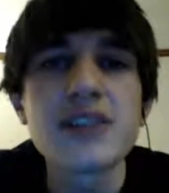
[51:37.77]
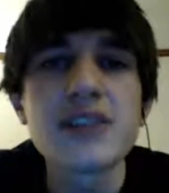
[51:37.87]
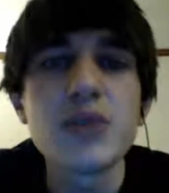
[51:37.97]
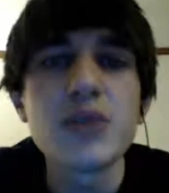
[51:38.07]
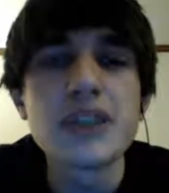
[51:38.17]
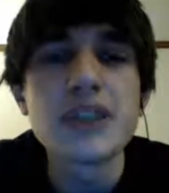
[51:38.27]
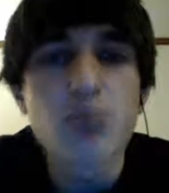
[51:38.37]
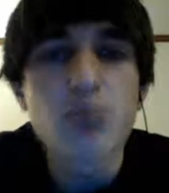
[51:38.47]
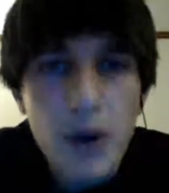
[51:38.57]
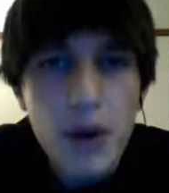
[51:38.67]

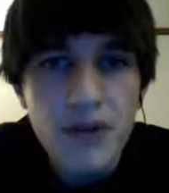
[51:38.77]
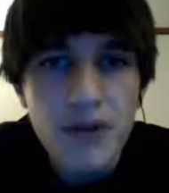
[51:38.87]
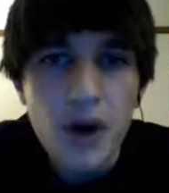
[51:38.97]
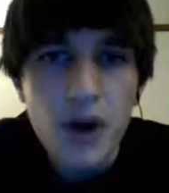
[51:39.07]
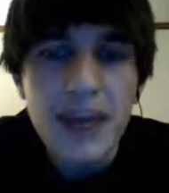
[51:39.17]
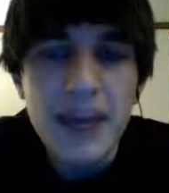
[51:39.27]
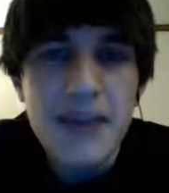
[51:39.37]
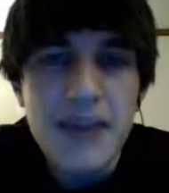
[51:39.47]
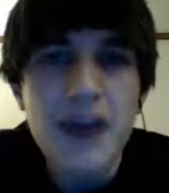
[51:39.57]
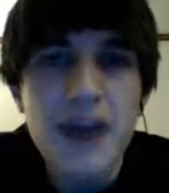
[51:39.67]
Catholicism was the Roman
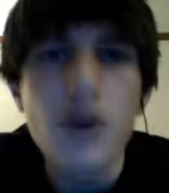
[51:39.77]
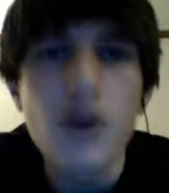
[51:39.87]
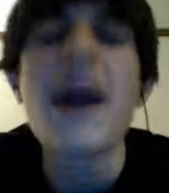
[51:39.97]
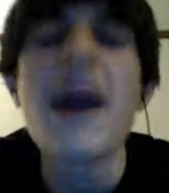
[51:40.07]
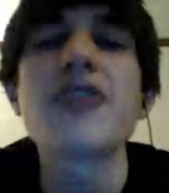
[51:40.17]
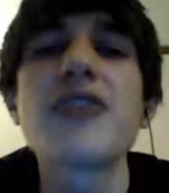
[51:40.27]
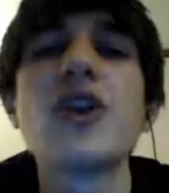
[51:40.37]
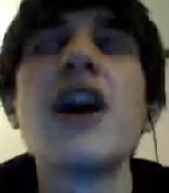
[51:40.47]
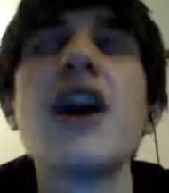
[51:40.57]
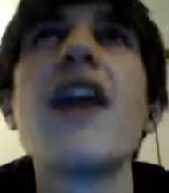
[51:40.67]
form that came about in
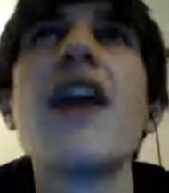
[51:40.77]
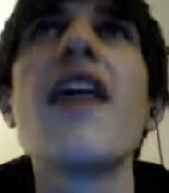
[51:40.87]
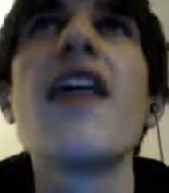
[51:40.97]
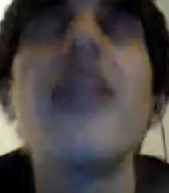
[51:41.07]
Rome after